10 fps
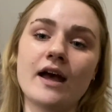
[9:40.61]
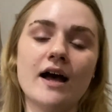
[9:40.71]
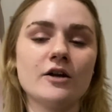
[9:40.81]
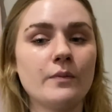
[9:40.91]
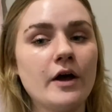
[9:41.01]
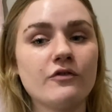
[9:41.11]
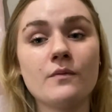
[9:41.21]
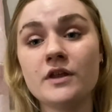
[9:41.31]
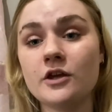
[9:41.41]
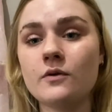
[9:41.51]
and from
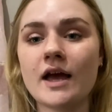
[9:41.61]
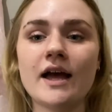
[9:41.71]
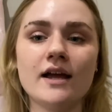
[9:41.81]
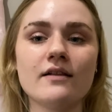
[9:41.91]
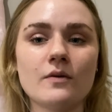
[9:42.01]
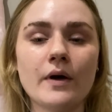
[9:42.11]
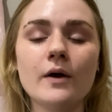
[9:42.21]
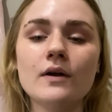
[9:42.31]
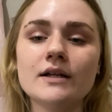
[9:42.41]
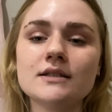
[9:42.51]
the UK to
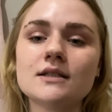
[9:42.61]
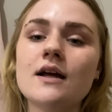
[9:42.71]
Poland